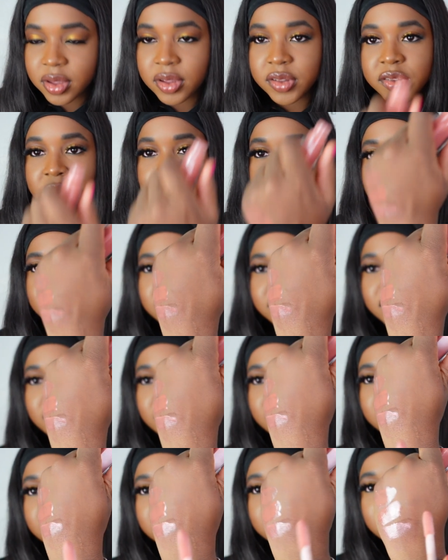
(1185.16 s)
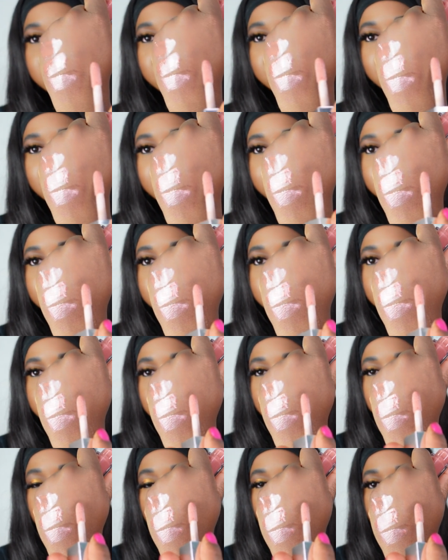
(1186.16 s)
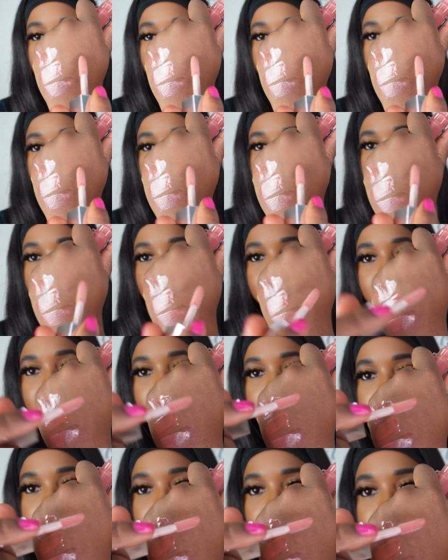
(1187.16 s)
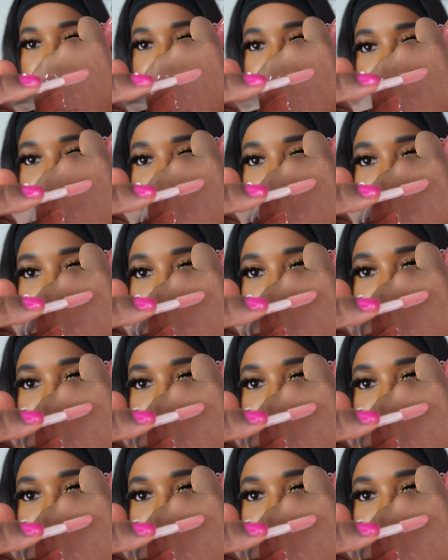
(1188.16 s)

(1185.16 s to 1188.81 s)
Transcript: So this is Fenty Glow how should I do it?